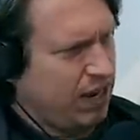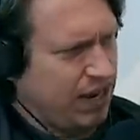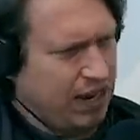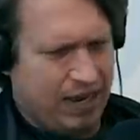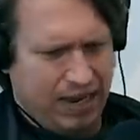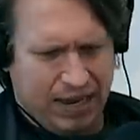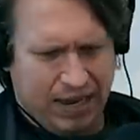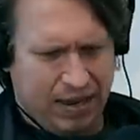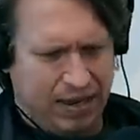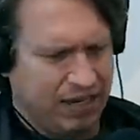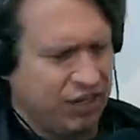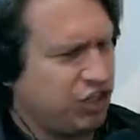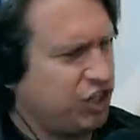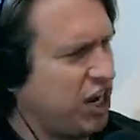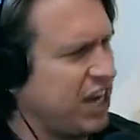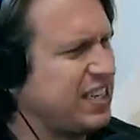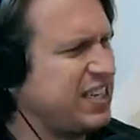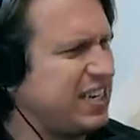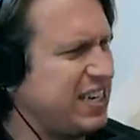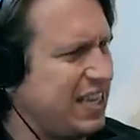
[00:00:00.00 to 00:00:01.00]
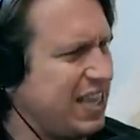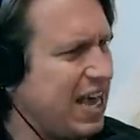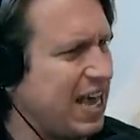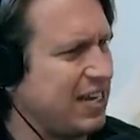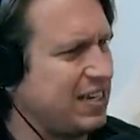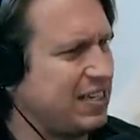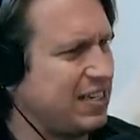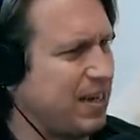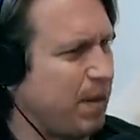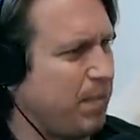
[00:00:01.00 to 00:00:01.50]
ingest
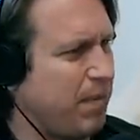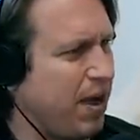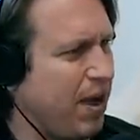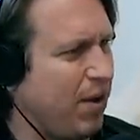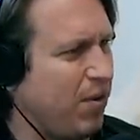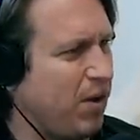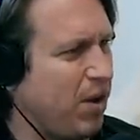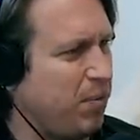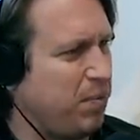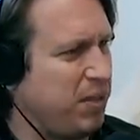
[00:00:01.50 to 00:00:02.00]
that somehow. I'll